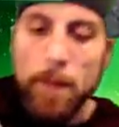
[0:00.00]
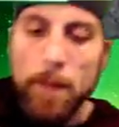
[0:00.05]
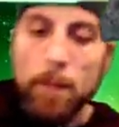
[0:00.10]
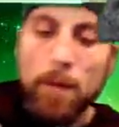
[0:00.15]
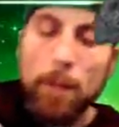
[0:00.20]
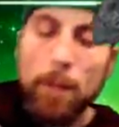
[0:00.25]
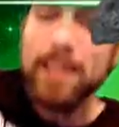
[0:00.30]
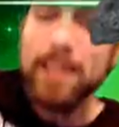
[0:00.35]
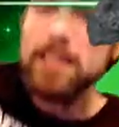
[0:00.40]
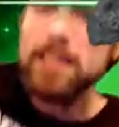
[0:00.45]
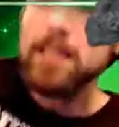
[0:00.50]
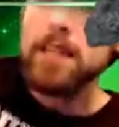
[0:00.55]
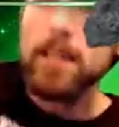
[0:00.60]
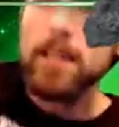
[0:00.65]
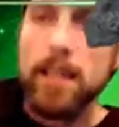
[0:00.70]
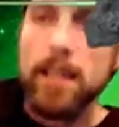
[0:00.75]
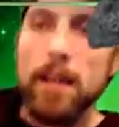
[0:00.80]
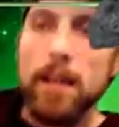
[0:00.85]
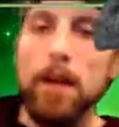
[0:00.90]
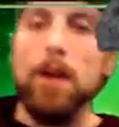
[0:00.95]
But
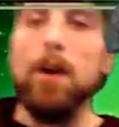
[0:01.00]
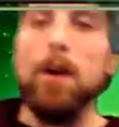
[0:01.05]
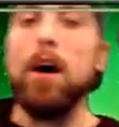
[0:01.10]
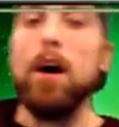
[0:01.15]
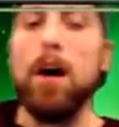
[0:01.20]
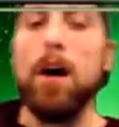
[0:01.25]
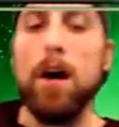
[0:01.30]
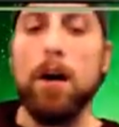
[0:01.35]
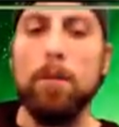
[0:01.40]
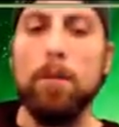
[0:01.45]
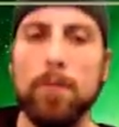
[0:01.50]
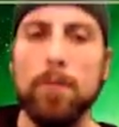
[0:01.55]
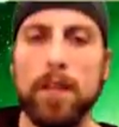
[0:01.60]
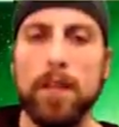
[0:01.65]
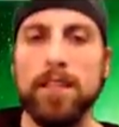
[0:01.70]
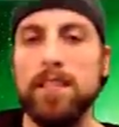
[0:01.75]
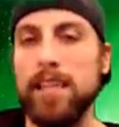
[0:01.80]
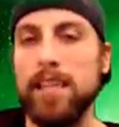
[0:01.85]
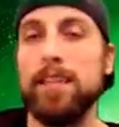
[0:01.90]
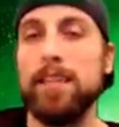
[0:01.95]
basically, um,
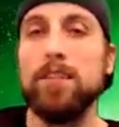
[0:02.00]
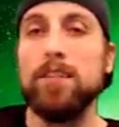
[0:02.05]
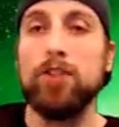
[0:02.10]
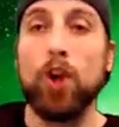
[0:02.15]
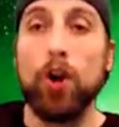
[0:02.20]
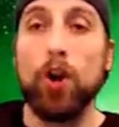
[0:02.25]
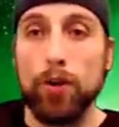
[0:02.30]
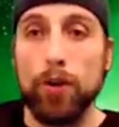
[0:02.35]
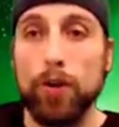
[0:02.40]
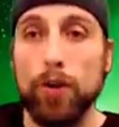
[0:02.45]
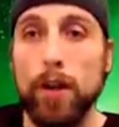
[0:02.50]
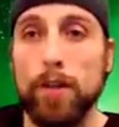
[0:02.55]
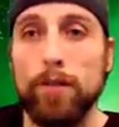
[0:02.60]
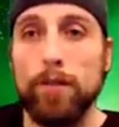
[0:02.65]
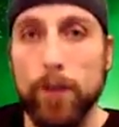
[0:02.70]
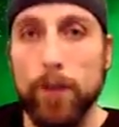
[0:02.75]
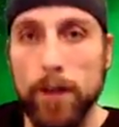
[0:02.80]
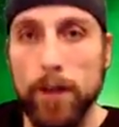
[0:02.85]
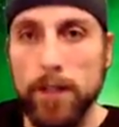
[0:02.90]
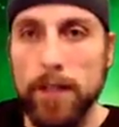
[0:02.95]
let's take the tardigrade,
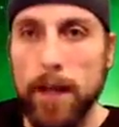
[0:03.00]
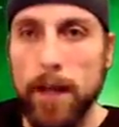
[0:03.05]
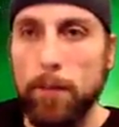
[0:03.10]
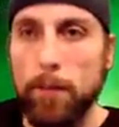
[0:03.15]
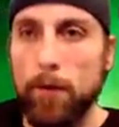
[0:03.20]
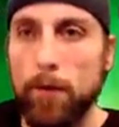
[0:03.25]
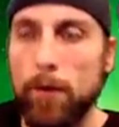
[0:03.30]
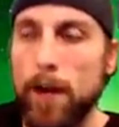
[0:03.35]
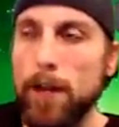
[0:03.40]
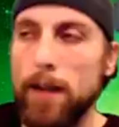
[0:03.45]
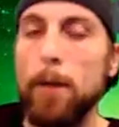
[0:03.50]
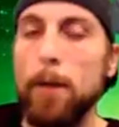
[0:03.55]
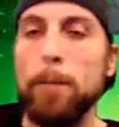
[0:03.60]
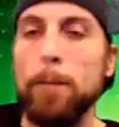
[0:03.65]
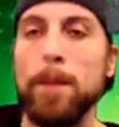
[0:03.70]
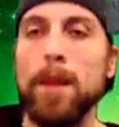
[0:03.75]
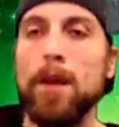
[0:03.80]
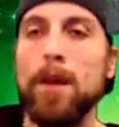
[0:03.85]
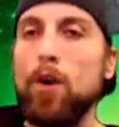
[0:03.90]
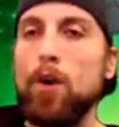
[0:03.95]
for example, right?
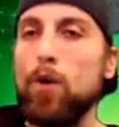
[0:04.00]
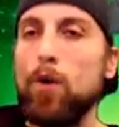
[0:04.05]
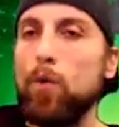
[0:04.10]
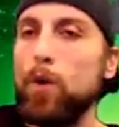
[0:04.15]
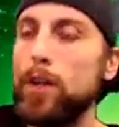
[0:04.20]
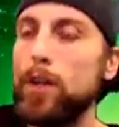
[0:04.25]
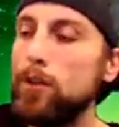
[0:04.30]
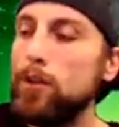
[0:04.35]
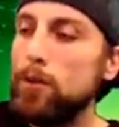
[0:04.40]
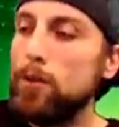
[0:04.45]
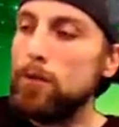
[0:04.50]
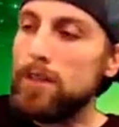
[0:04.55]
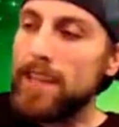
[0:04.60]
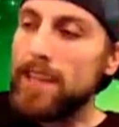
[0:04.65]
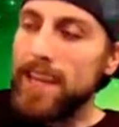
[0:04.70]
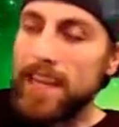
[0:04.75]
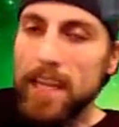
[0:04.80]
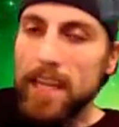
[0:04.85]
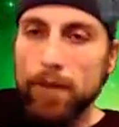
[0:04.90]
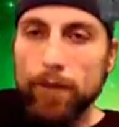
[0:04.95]
When you
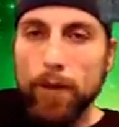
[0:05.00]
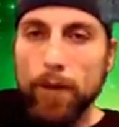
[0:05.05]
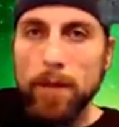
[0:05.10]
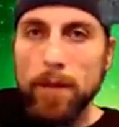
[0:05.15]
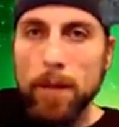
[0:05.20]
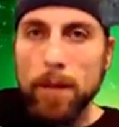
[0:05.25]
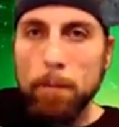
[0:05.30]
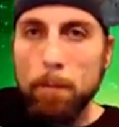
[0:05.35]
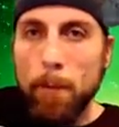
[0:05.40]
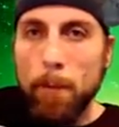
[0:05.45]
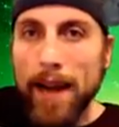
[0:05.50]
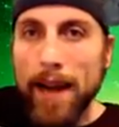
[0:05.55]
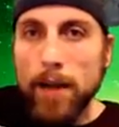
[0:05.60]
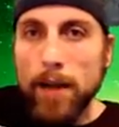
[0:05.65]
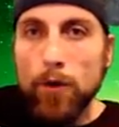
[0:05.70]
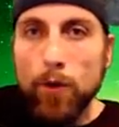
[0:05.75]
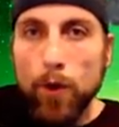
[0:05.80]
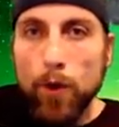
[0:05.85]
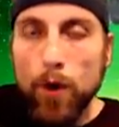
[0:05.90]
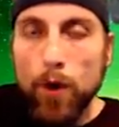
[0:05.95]
take it from the
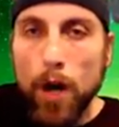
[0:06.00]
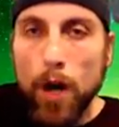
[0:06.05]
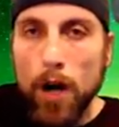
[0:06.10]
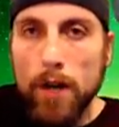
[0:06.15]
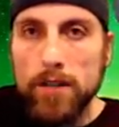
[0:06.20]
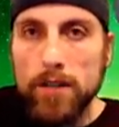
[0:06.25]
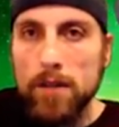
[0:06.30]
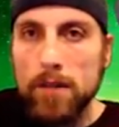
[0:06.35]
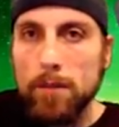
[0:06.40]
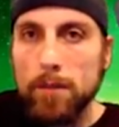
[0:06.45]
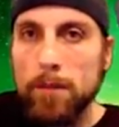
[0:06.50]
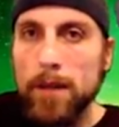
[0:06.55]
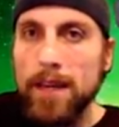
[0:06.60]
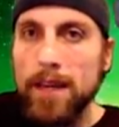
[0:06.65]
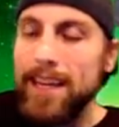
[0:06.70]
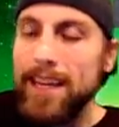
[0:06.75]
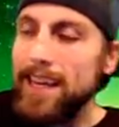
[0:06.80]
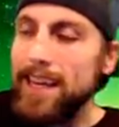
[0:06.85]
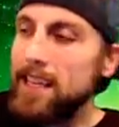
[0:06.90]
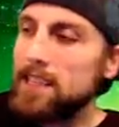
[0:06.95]
microcosm,
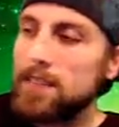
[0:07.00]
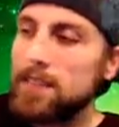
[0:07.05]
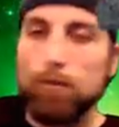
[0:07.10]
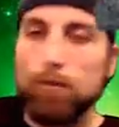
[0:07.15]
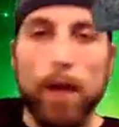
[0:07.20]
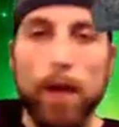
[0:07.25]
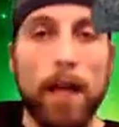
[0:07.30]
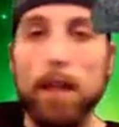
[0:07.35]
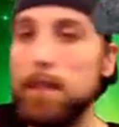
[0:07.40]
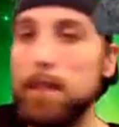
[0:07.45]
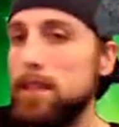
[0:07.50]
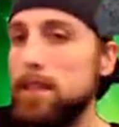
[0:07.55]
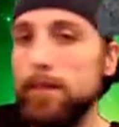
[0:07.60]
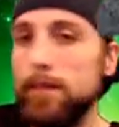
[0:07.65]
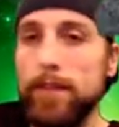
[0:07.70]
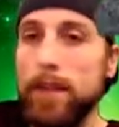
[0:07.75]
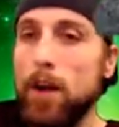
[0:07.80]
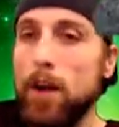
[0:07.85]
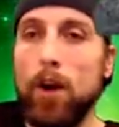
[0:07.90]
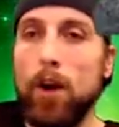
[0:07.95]
it's
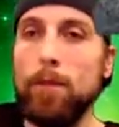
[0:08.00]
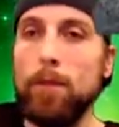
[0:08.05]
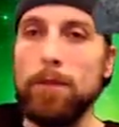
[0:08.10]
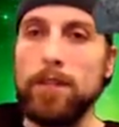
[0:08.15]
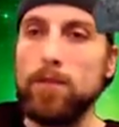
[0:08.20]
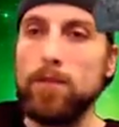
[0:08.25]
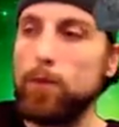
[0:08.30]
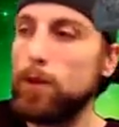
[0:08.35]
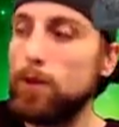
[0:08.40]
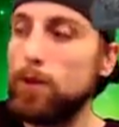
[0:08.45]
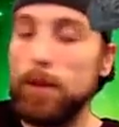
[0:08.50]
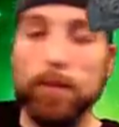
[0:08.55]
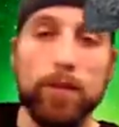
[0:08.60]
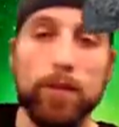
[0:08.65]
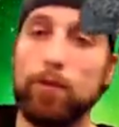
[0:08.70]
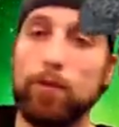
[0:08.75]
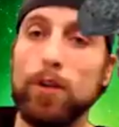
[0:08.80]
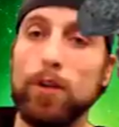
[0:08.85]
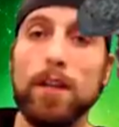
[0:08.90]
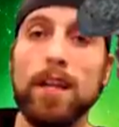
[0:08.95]
relatively harmless. We don't
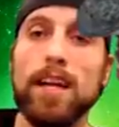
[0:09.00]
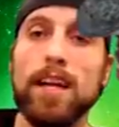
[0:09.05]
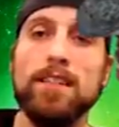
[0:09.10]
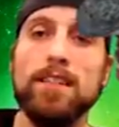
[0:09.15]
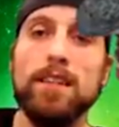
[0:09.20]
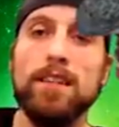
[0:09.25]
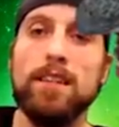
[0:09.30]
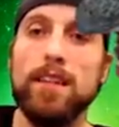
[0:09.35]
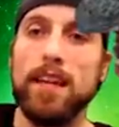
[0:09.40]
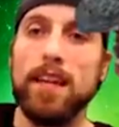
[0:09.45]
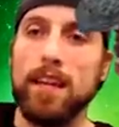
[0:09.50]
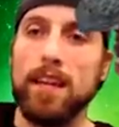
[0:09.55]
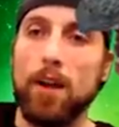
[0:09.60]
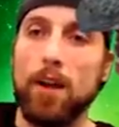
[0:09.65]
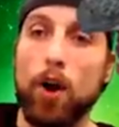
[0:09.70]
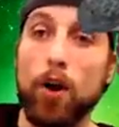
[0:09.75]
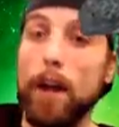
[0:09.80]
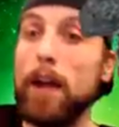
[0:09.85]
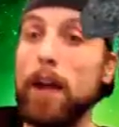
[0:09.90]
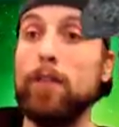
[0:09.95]
even realize that they
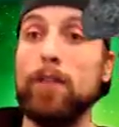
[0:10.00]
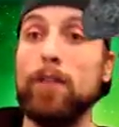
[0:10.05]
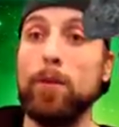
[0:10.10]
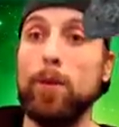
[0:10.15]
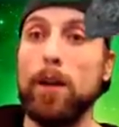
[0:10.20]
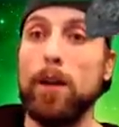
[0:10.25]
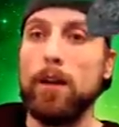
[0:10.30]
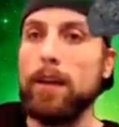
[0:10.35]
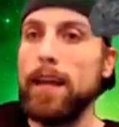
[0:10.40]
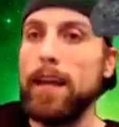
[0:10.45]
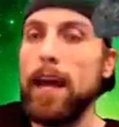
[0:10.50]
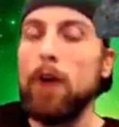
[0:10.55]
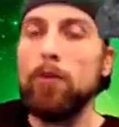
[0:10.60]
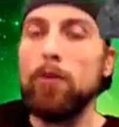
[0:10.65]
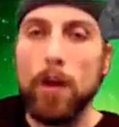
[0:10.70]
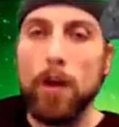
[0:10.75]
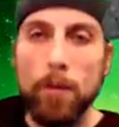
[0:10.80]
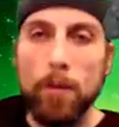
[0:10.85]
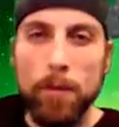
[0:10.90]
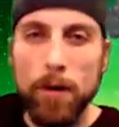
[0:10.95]
are everywhere. They
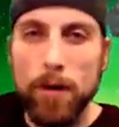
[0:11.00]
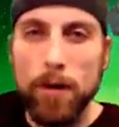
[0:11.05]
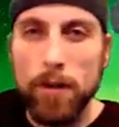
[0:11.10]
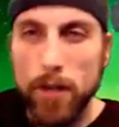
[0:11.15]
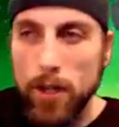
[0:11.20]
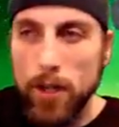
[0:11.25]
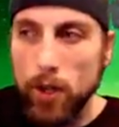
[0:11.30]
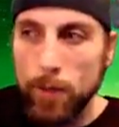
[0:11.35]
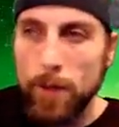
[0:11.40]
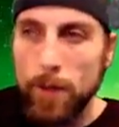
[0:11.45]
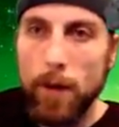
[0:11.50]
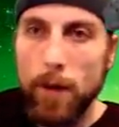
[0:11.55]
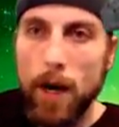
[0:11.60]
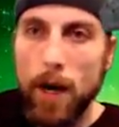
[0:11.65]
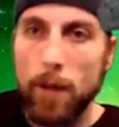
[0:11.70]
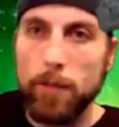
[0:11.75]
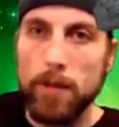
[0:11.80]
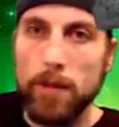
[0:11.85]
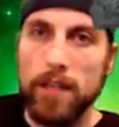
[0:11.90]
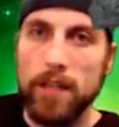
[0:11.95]
outnumber the human
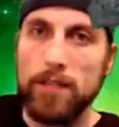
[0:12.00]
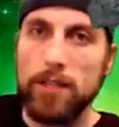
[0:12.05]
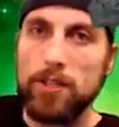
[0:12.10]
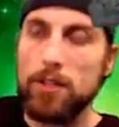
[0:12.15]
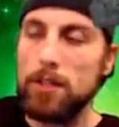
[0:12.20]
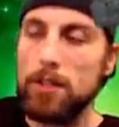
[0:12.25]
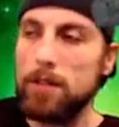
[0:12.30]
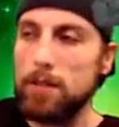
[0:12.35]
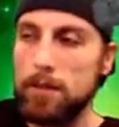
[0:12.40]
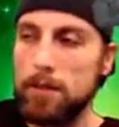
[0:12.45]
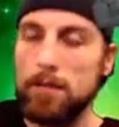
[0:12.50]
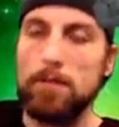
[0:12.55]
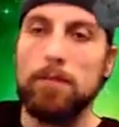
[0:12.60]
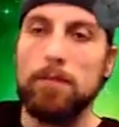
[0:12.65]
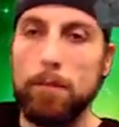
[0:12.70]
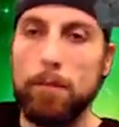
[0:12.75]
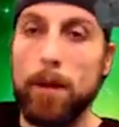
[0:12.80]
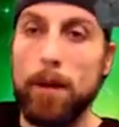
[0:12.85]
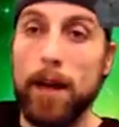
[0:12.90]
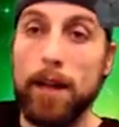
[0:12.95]
population
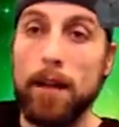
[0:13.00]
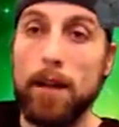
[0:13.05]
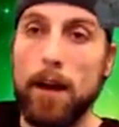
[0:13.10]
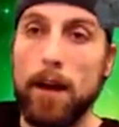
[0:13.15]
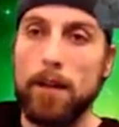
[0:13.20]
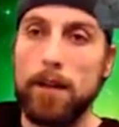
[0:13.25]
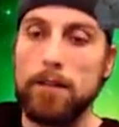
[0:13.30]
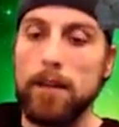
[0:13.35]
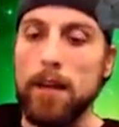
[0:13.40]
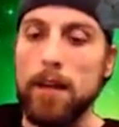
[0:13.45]
by a lot.